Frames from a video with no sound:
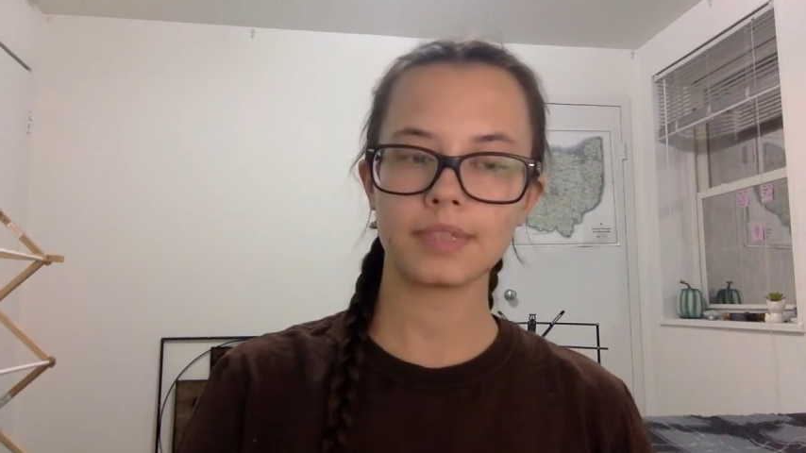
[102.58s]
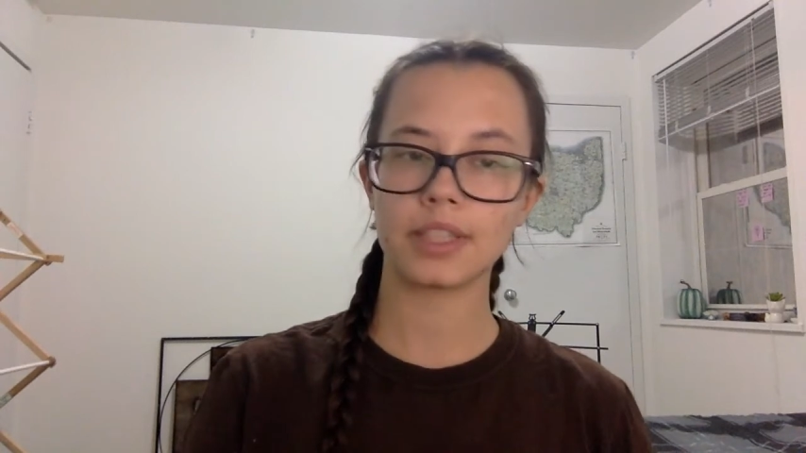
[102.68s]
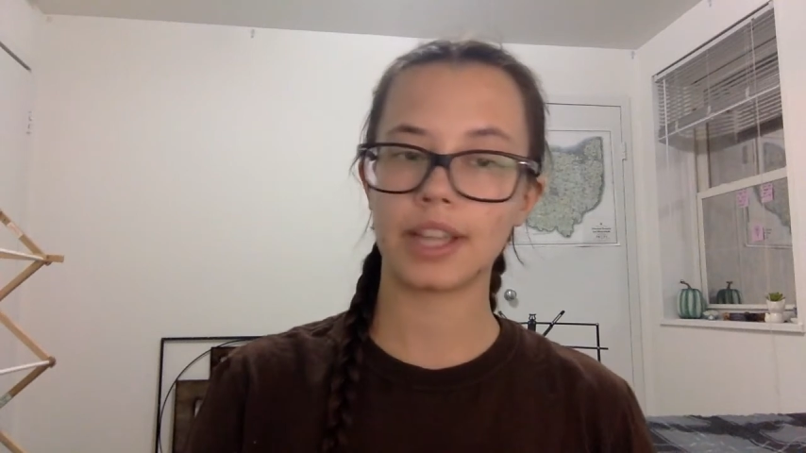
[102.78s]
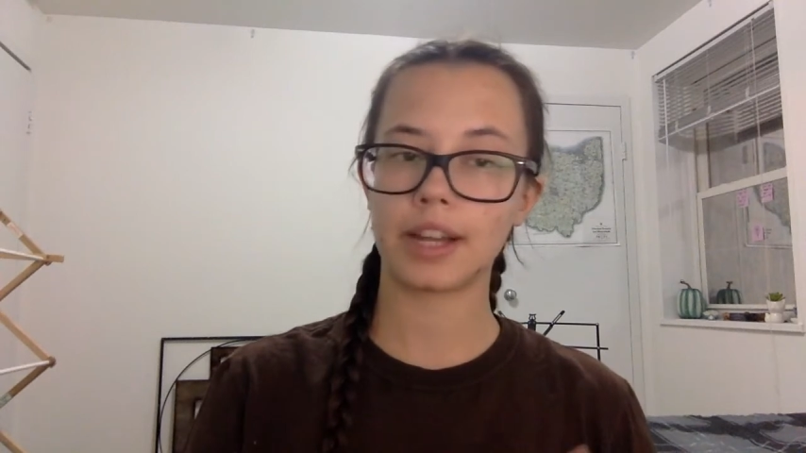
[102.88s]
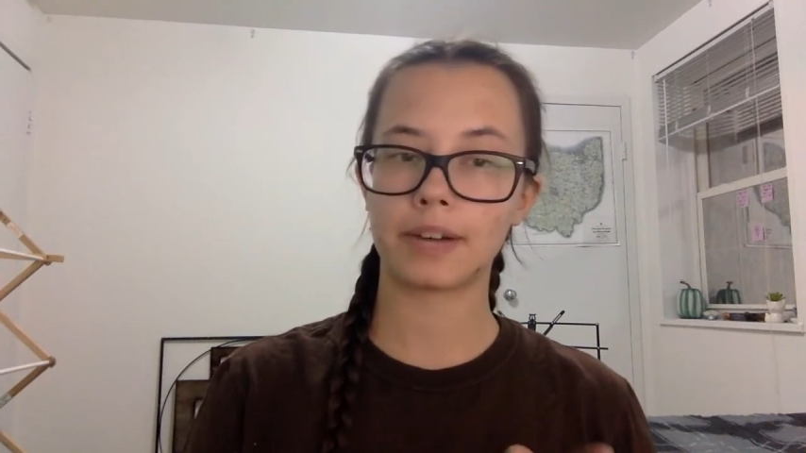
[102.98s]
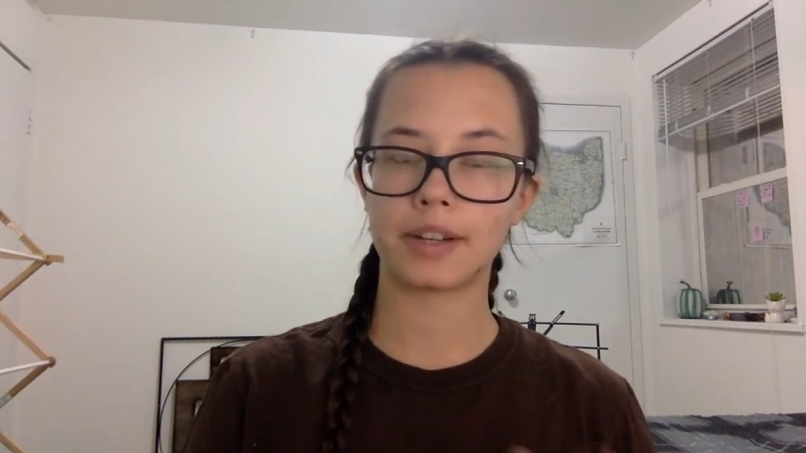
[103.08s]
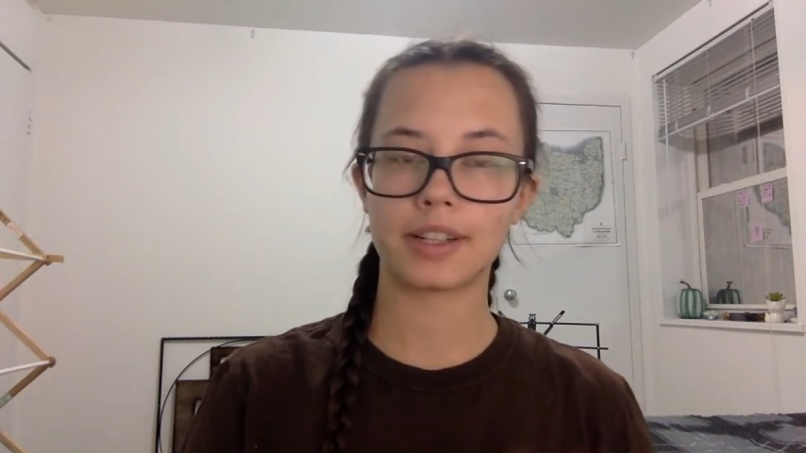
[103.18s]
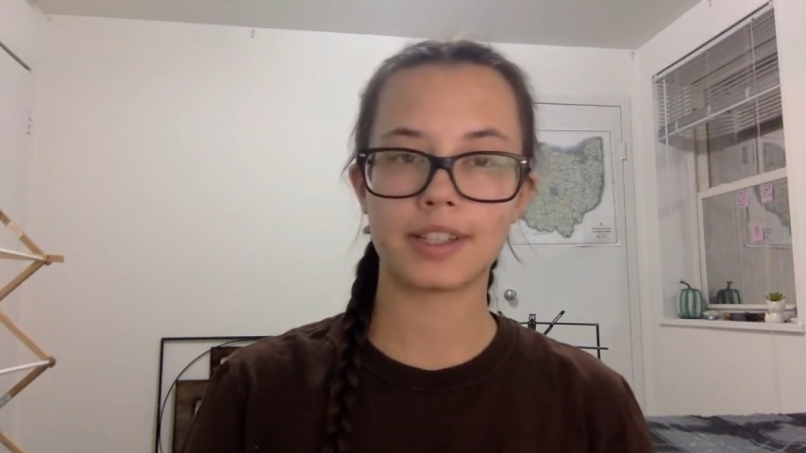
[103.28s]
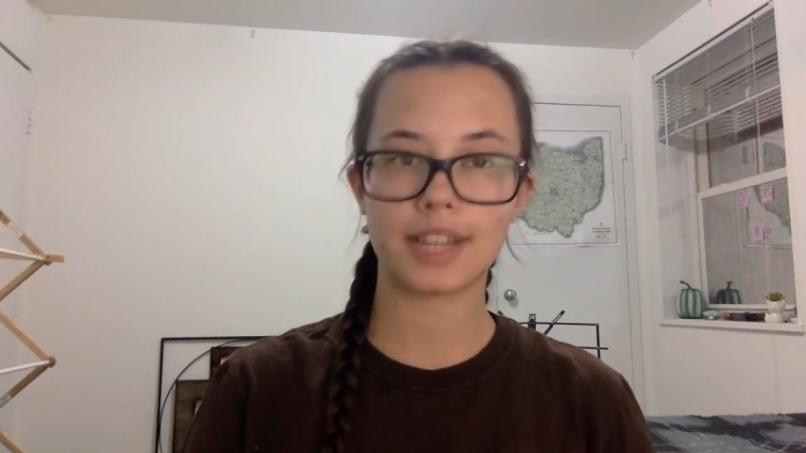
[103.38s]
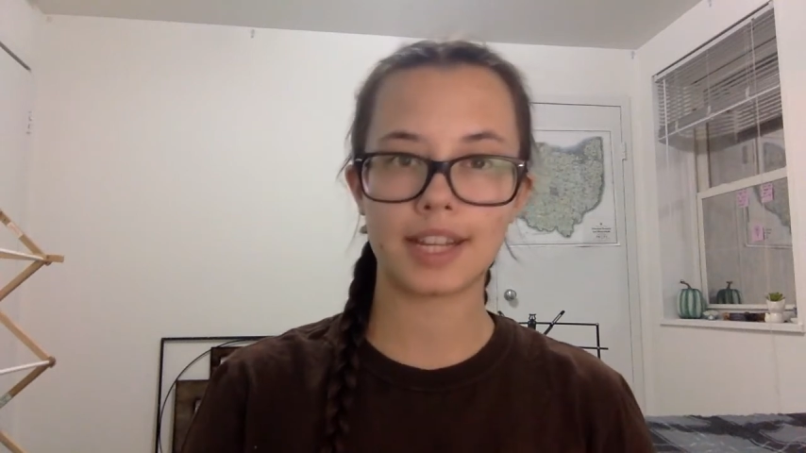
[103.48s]
Now, on
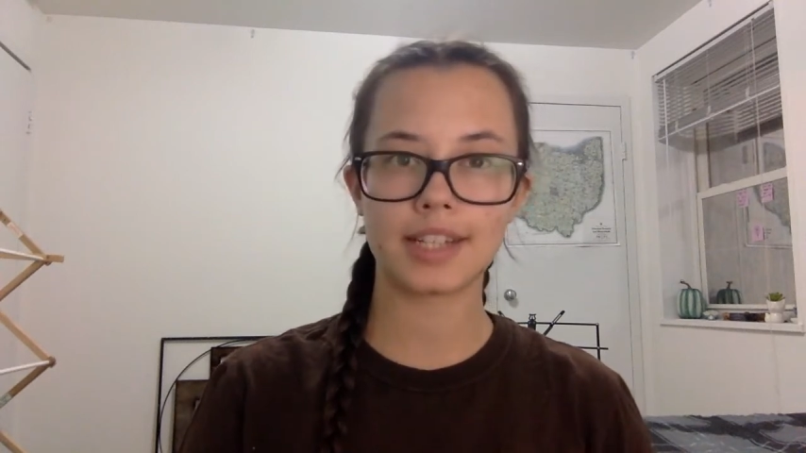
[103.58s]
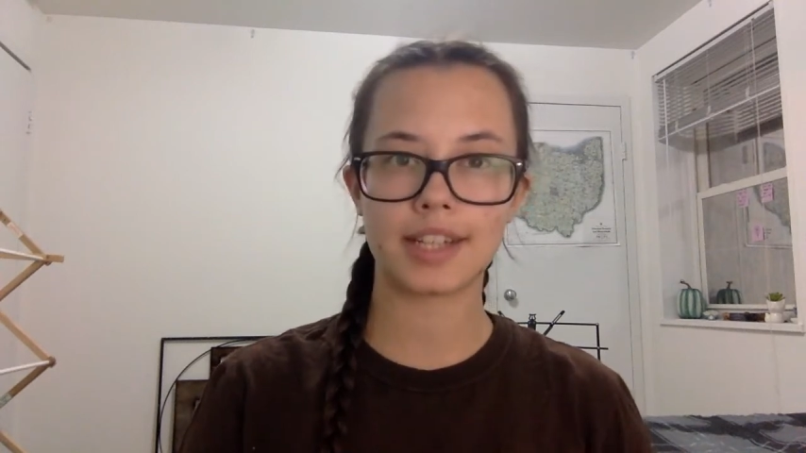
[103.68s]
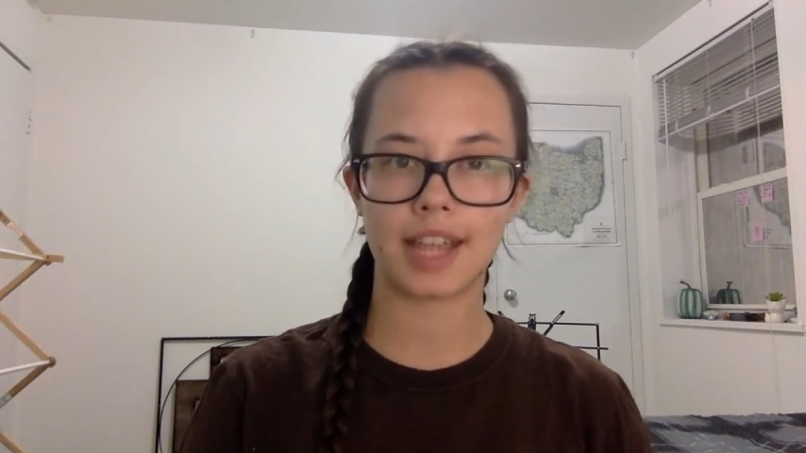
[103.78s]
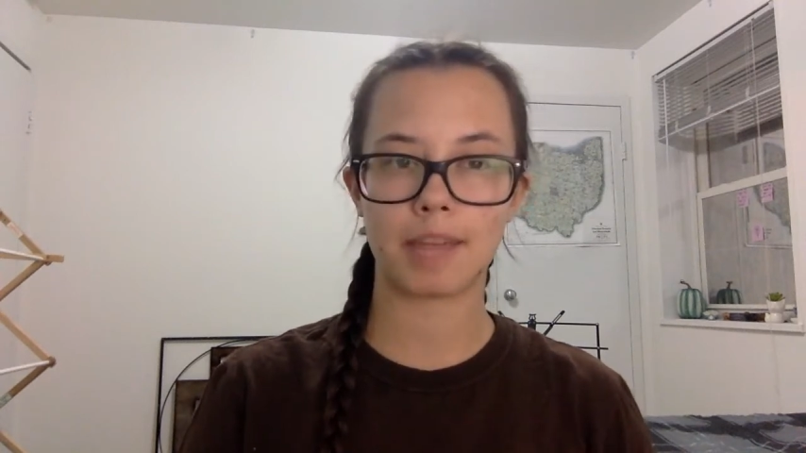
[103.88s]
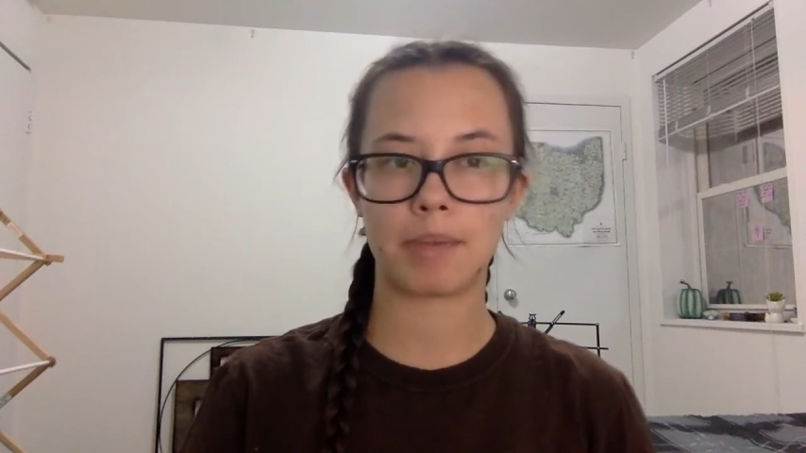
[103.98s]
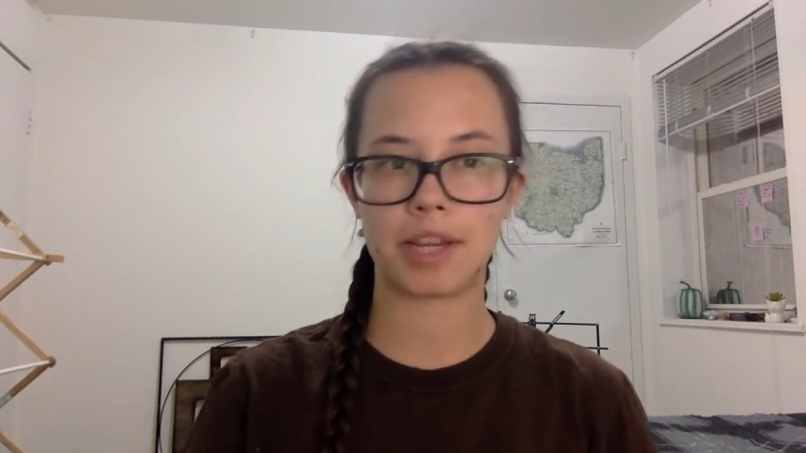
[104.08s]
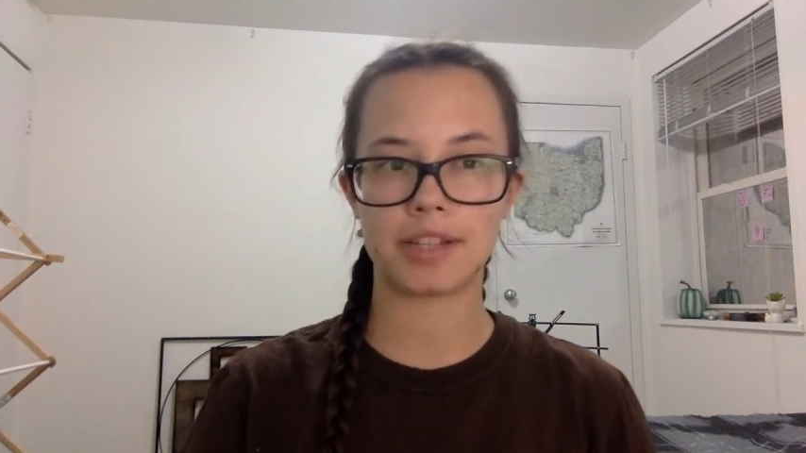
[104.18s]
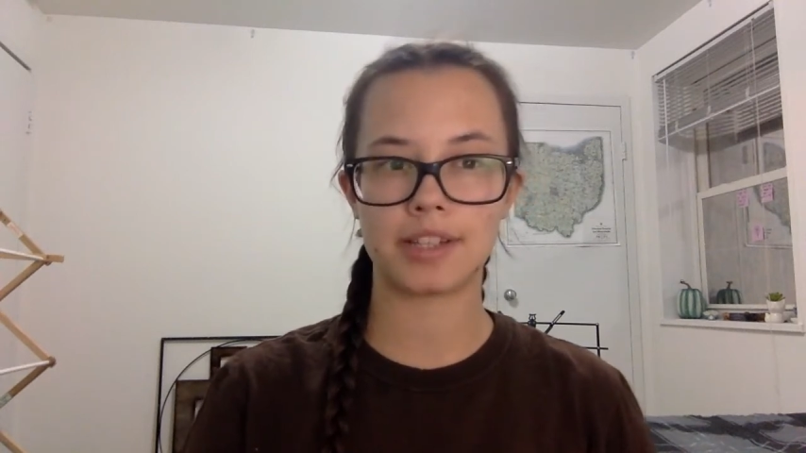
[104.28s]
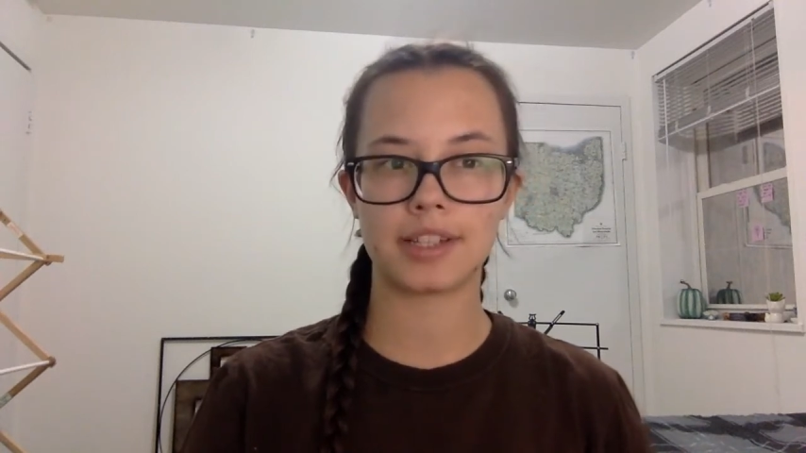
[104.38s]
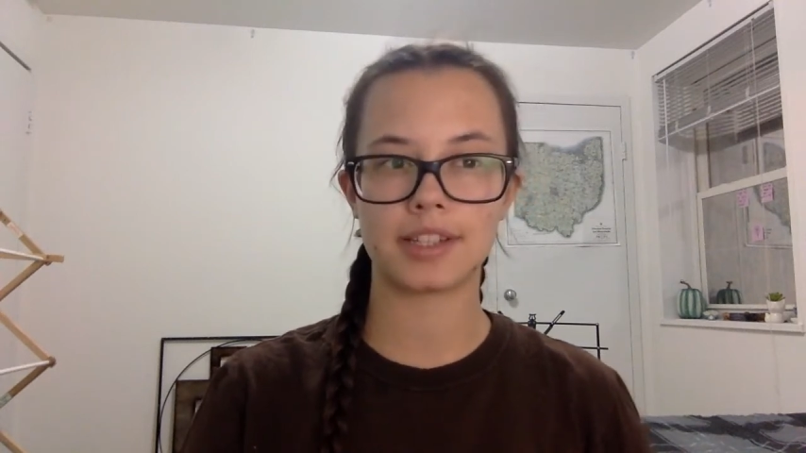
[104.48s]
a day-to-day
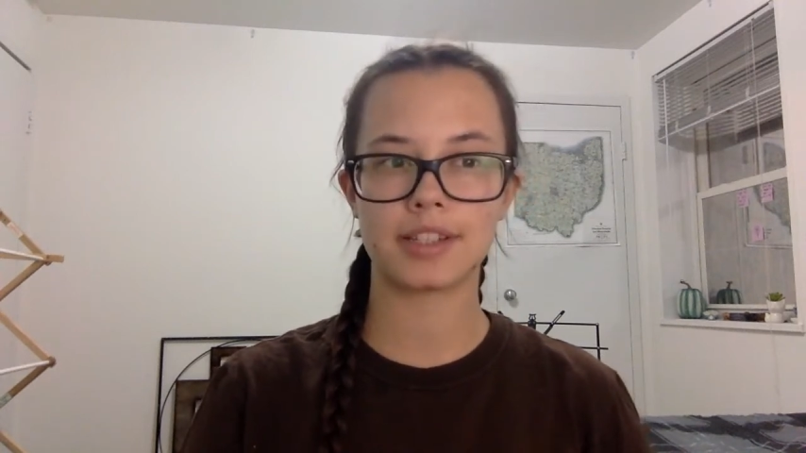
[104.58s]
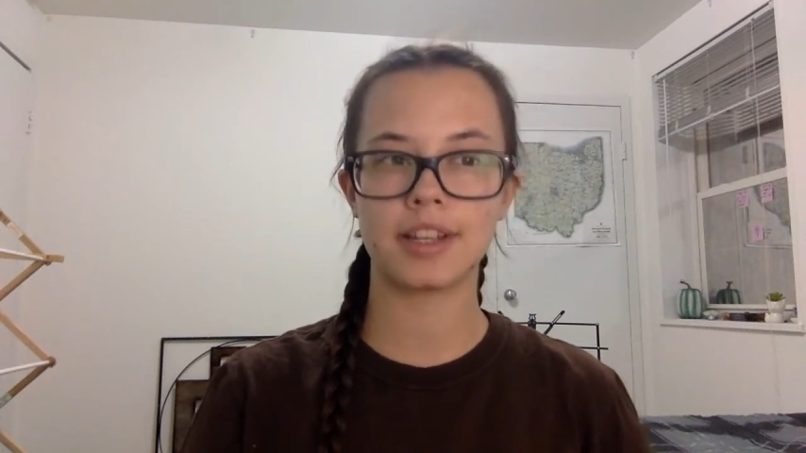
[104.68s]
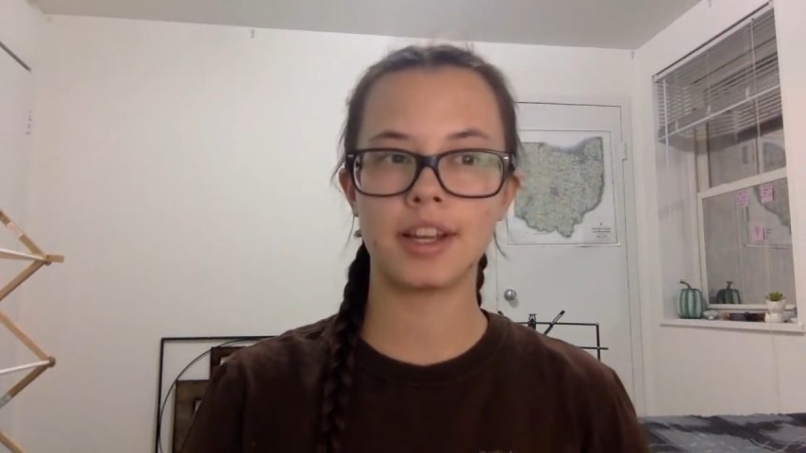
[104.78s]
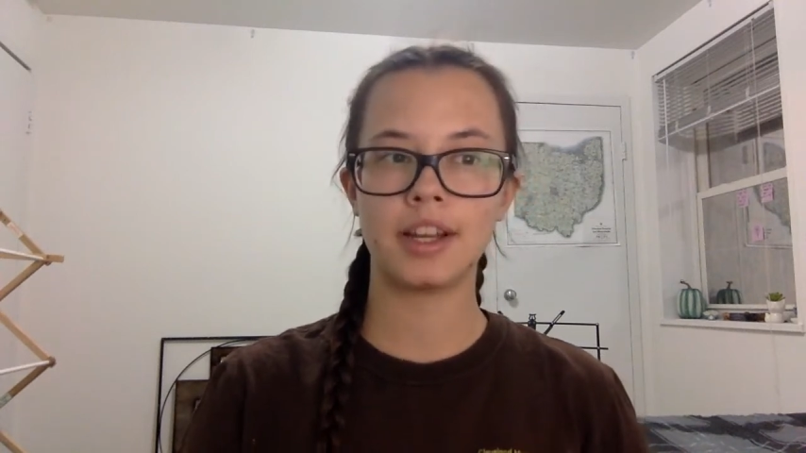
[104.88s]
basis,